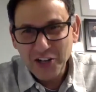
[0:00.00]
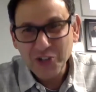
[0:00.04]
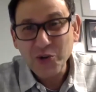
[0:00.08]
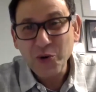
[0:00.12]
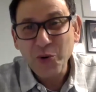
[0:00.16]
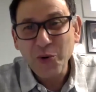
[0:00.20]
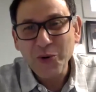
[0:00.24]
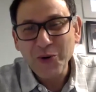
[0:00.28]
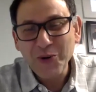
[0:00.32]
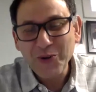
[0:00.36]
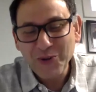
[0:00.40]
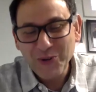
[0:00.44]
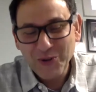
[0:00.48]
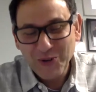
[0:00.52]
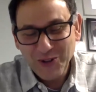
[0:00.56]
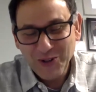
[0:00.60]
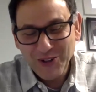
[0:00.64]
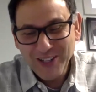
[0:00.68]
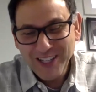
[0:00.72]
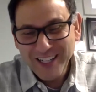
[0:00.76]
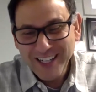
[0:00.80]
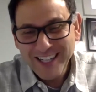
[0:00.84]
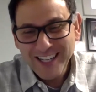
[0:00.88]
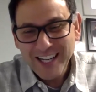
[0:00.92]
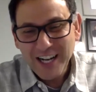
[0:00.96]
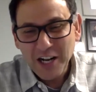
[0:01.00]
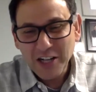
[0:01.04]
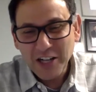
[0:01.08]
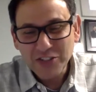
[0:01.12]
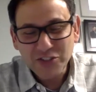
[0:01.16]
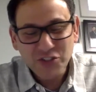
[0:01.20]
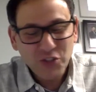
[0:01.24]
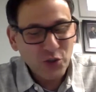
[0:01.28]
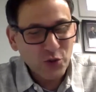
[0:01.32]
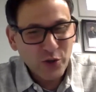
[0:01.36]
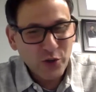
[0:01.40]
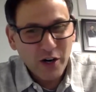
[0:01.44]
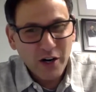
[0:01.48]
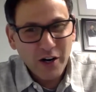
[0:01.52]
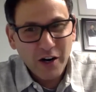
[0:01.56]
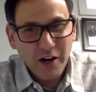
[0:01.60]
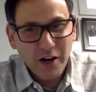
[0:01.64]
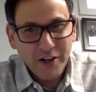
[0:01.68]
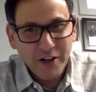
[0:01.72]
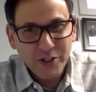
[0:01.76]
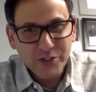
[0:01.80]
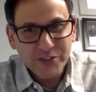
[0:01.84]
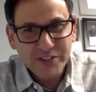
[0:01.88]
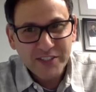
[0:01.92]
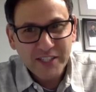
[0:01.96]
cornhole. So
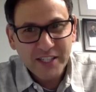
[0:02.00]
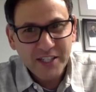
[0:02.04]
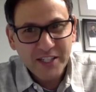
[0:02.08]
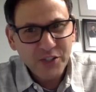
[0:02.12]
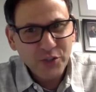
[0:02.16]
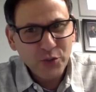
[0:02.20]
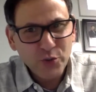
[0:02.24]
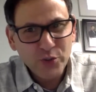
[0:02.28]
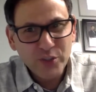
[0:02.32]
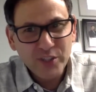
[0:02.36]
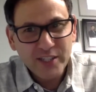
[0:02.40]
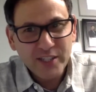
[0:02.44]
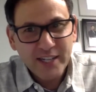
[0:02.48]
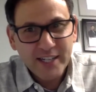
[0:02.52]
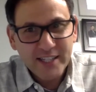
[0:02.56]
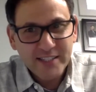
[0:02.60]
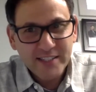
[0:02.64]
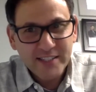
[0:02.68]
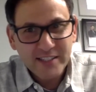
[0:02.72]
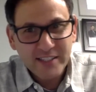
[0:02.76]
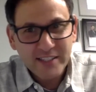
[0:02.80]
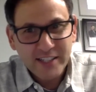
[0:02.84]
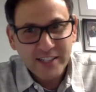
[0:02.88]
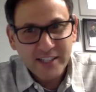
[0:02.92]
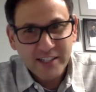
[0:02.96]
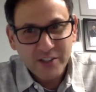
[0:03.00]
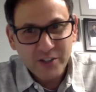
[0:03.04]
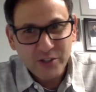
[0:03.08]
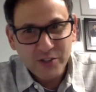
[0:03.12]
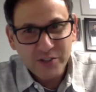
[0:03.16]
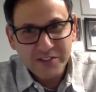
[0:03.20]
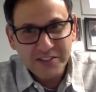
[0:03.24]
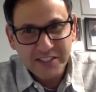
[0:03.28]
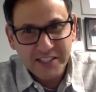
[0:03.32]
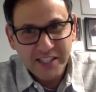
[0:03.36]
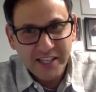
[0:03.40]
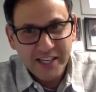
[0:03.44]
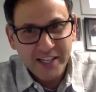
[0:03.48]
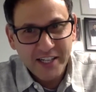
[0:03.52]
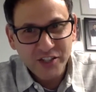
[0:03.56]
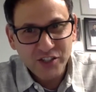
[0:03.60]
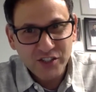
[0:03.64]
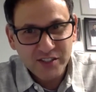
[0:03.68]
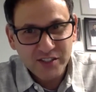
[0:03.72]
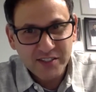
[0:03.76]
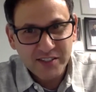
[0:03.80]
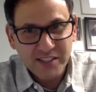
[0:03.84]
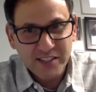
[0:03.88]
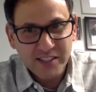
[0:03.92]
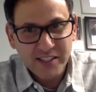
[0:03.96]
are you saying you did not select those? The
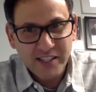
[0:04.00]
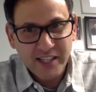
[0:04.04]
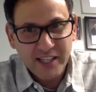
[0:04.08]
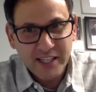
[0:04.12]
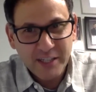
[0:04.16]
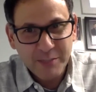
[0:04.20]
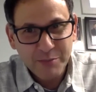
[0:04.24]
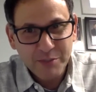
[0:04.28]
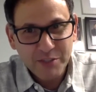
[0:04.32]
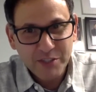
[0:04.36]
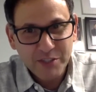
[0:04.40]
agency came to